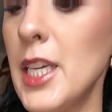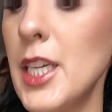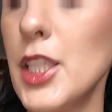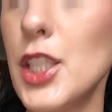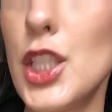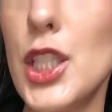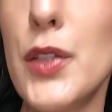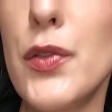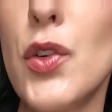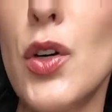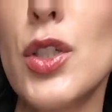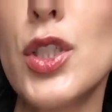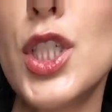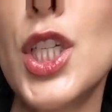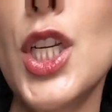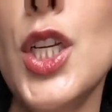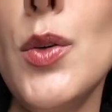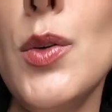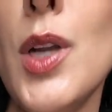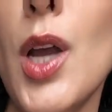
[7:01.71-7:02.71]
So you've got
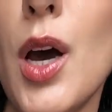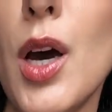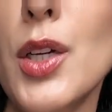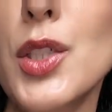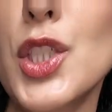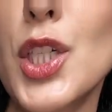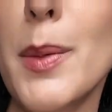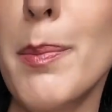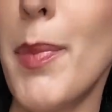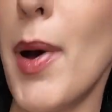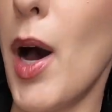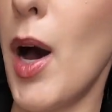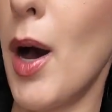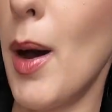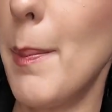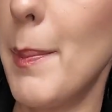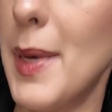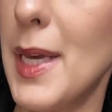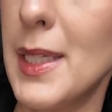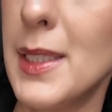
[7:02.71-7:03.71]
two large
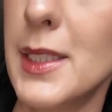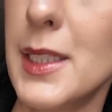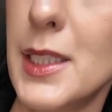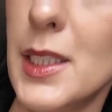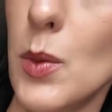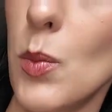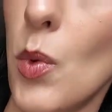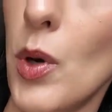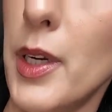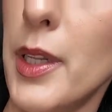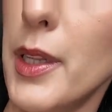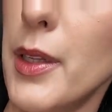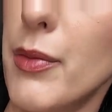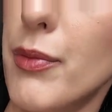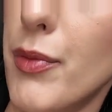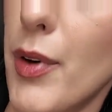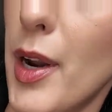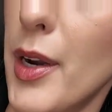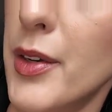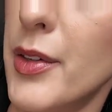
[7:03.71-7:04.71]
compartments, one at the
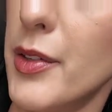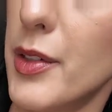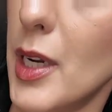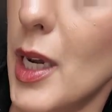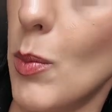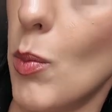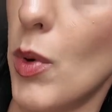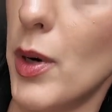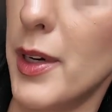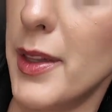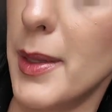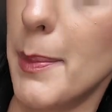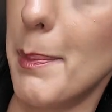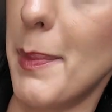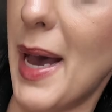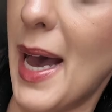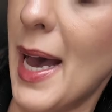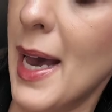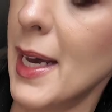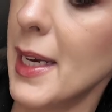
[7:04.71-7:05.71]
front and one at the
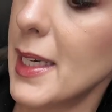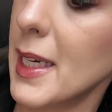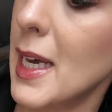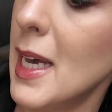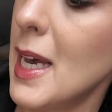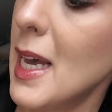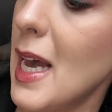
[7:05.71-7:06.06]
back,